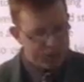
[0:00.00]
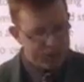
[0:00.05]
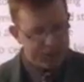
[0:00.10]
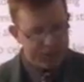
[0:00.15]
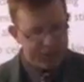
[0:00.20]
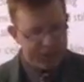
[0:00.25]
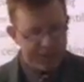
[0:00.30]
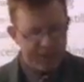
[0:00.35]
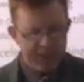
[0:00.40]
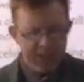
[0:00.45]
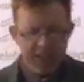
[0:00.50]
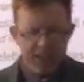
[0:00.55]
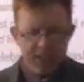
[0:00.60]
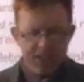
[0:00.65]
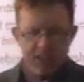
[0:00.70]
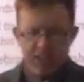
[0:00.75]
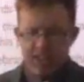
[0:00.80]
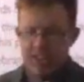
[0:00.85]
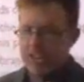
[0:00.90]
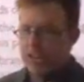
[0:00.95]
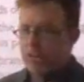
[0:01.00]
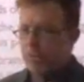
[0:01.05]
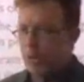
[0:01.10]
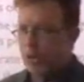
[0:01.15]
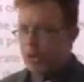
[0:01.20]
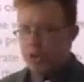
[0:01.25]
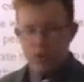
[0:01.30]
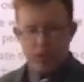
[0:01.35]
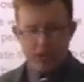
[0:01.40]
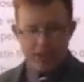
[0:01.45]
king. Listen to what
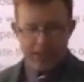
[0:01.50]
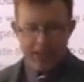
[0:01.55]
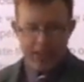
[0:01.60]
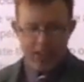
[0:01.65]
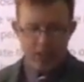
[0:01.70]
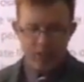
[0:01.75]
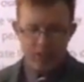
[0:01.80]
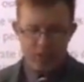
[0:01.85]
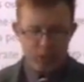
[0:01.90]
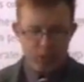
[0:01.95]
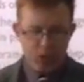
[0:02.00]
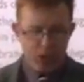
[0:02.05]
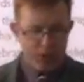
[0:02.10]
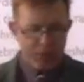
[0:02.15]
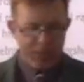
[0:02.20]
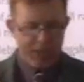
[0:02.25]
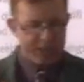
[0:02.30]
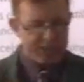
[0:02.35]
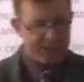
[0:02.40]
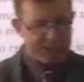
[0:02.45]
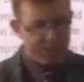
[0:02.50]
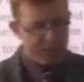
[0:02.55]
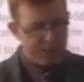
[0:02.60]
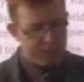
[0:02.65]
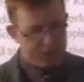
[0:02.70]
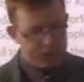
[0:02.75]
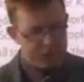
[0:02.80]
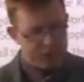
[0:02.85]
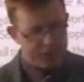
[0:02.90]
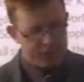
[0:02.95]
John Calvin wrote about Psalm
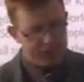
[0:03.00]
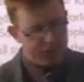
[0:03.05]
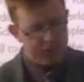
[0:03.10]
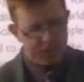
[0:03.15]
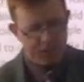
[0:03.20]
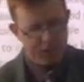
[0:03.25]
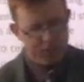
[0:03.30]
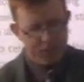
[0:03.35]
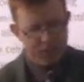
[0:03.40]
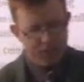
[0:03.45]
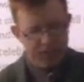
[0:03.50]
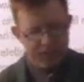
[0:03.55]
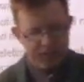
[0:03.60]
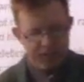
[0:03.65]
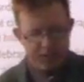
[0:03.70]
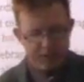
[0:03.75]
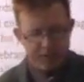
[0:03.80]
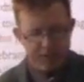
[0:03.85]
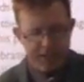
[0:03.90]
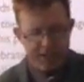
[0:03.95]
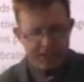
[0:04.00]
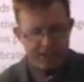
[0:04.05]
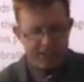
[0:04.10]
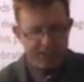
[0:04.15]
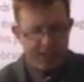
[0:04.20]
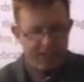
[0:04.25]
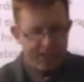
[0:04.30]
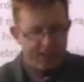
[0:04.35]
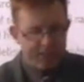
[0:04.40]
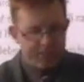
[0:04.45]
2. I find this
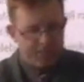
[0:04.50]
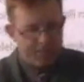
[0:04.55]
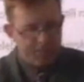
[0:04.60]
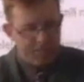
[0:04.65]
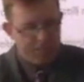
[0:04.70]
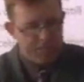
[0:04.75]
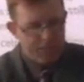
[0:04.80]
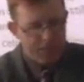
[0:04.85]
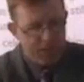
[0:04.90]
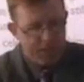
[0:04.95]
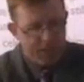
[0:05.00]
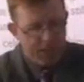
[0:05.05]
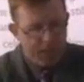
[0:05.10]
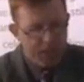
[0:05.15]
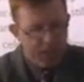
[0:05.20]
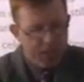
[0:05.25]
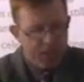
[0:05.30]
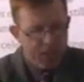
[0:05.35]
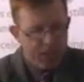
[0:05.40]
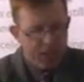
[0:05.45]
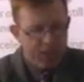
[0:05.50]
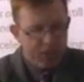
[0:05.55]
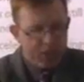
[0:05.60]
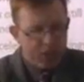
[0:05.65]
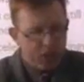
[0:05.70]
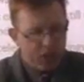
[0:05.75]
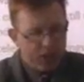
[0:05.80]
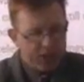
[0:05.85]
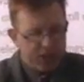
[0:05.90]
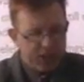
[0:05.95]
fascinating. The
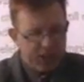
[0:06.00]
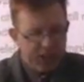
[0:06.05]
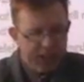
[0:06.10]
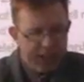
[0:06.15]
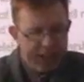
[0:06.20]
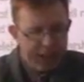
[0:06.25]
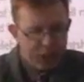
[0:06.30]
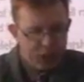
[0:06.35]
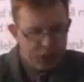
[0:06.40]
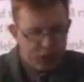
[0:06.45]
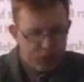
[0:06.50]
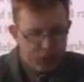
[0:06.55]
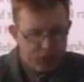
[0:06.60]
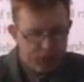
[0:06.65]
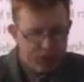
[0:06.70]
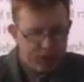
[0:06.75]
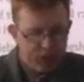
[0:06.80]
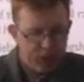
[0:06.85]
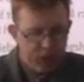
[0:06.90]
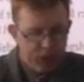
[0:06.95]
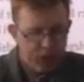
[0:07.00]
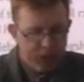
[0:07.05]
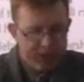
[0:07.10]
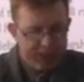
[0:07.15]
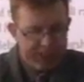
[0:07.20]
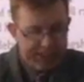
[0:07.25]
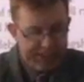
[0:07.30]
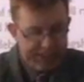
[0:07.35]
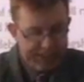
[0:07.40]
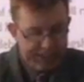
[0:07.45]
consolation which follows
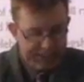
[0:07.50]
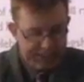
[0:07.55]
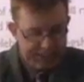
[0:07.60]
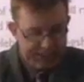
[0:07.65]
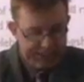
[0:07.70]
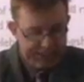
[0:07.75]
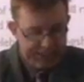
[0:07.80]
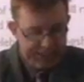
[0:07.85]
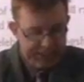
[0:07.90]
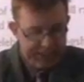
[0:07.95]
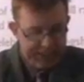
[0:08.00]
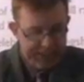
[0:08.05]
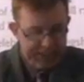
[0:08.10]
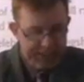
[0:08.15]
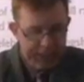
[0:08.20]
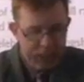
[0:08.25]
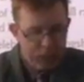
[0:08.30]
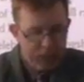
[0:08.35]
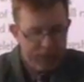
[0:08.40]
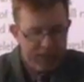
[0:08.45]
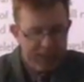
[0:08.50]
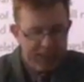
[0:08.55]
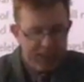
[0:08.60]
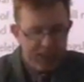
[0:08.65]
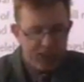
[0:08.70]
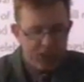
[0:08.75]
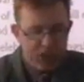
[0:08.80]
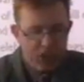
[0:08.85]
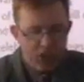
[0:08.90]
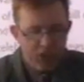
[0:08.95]
is that when the
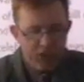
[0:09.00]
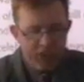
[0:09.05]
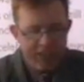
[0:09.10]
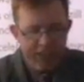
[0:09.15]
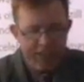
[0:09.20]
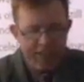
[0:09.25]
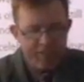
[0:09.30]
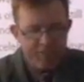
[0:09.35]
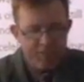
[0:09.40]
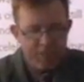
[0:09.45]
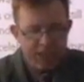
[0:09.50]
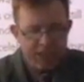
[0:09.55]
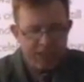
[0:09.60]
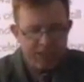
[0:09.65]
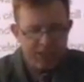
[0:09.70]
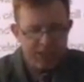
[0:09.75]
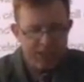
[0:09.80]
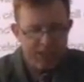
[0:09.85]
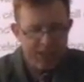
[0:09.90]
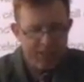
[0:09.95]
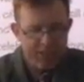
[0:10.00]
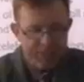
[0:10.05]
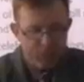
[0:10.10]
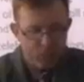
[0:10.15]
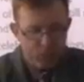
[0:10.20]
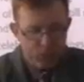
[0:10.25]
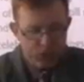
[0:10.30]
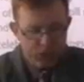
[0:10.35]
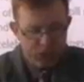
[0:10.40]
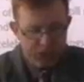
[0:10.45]
ungodly have mustered their
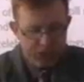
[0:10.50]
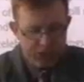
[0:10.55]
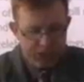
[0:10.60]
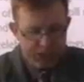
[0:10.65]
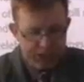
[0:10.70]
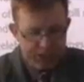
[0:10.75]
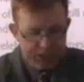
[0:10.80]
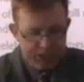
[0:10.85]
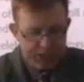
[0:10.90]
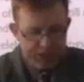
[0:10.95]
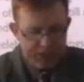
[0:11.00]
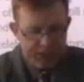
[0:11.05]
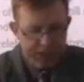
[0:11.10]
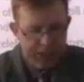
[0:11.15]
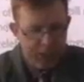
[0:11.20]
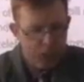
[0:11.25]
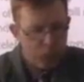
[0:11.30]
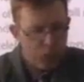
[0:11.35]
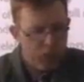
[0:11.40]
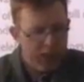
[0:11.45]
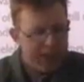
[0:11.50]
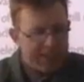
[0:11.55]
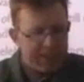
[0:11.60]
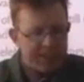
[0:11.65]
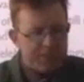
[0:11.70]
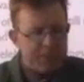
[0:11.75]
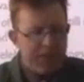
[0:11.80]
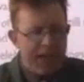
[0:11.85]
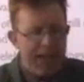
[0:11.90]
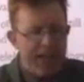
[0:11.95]
forces, and when,
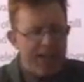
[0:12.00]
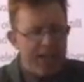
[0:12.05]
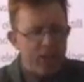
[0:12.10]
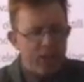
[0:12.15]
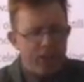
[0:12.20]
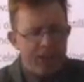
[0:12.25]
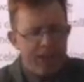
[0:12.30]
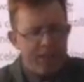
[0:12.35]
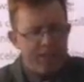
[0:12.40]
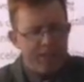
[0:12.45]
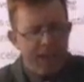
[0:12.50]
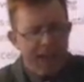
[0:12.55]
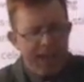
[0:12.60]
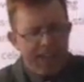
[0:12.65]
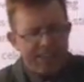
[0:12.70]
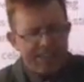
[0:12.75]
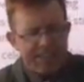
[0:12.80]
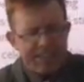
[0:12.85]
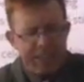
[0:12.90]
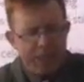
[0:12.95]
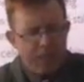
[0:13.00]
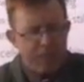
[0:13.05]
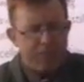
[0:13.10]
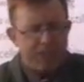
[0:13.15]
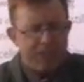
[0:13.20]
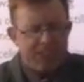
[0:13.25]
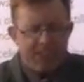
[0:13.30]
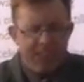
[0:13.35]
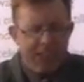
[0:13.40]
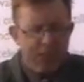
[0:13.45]
depending on their vast numbers,
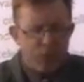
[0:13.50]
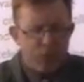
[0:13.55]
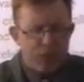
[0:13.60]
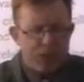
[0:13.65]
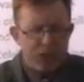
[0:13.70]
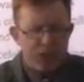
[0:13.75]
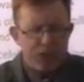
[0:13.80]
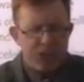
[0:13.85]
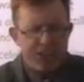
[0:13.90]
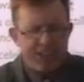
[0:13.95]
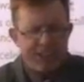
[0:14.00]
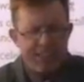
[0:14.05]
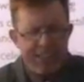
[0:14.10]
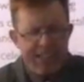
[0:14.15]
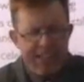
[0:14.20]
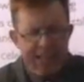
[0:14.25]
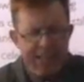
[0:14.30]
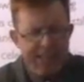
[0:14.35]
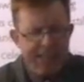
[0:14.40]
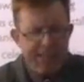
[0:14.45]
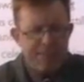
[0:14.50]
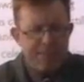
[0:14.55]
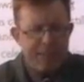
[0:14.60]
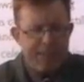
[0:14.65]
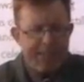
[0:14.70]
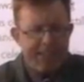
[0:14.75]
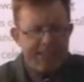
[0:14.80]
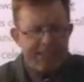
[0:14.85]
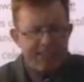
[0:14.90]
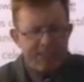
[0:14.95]
their riches, and their
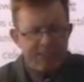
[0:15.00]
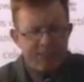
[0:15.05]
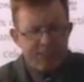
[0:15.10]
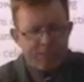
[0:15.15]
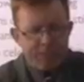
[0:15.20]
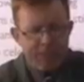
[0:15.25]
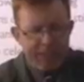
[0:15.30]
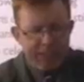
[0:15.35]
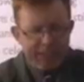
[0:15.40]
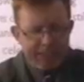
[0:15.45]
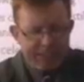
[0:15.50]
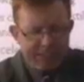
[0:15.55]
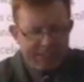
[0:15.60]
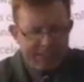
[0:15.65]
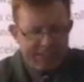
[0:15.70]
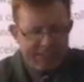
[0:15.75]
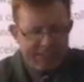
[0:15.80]
means of defence,